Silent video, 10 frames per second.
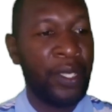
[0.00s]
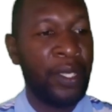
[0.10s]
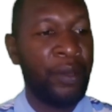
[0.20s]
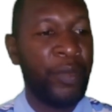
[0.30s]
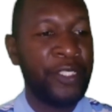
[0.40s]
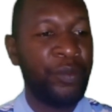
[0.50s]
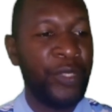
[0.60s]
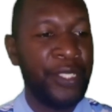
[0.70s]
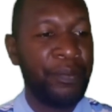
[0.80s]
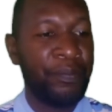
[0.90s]
Part
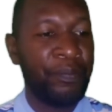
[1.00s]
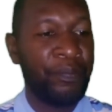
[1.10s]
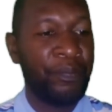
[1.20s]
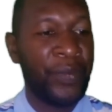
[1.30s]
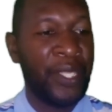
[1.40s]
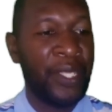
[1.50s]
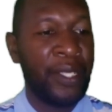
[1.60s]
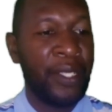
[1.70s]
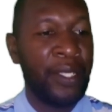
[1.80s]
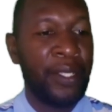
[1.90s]
B.
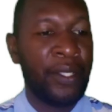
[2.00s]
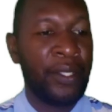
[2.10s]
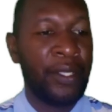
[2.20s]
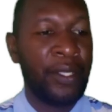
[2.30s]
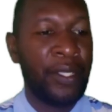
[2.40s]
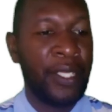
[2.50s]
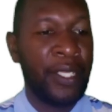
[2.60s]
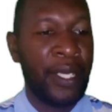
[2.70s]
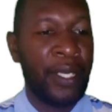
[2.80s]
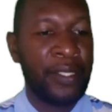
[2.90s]
There
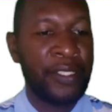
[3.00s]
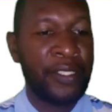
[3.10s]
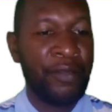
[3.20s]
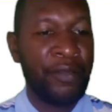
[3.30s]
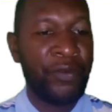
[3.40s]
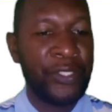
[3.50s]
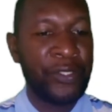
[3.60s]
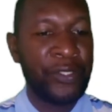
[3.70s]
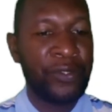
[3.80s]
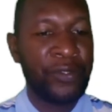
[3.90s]
are several
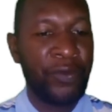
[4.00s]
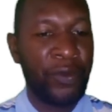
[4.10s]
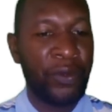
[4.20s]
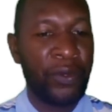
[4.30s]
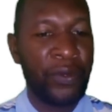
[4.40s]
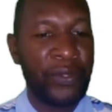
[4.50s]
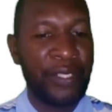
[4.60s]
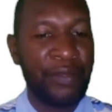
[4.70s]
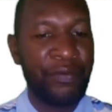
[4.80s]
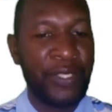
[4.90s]
reasons for
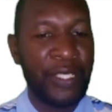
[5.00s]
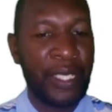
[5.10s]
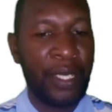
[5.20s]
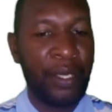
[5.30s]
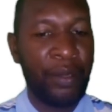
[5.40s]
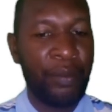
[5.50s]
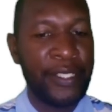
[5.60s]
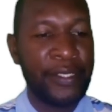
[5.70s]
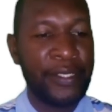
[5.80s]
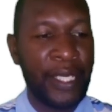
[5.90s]
conserving
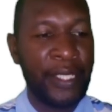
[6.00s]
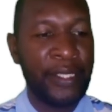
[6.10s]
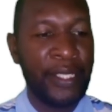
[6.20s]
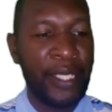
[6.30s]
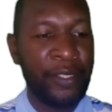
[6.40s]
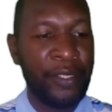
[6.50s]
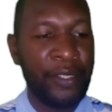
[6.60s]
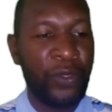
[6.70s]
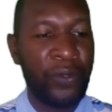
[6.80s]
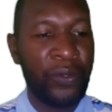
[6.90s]
plants and
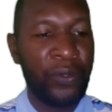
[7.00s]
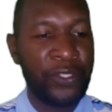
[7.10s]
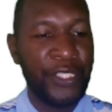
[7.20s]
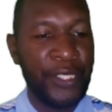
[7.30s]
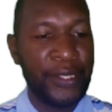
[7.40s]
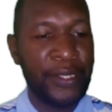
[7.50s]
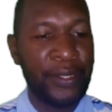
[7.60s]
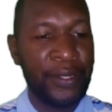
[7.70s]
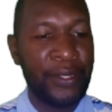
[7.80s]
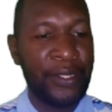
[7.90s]
animal species.
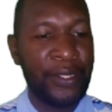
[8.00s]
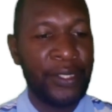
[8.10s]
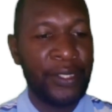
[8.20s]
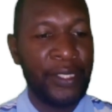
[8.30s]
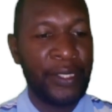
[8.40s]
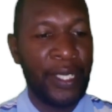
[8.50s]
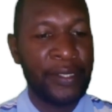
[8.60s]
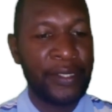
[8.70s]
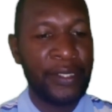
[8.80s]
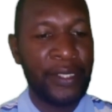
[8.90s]
It has
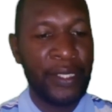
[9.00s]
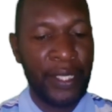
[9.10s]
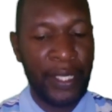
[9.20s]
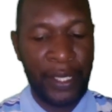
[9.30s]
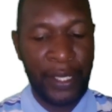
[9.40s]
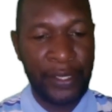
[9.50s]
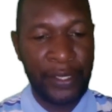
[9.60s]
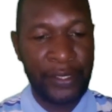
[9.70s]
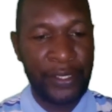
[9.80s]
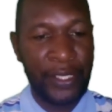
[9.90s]
a
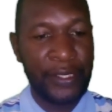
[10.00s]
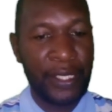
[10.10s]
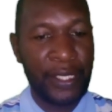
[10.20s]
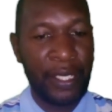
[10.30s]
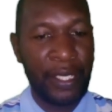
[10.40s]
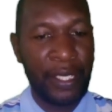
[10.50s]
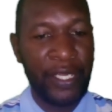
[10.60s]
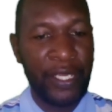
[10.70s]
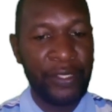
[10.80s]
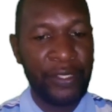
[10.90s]
aesthetic value
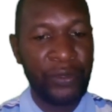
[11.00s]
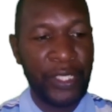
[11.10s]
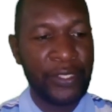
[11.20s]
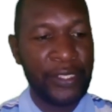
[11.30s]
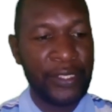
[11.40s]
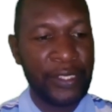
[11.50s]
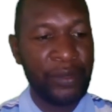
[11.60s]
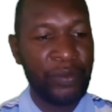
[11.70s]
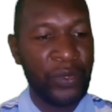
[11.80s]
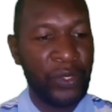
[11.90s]
to the ecosystem,
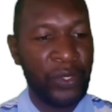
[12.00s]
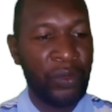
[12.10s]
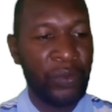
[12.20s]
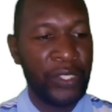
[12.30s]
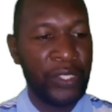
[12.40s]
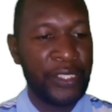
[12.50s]
which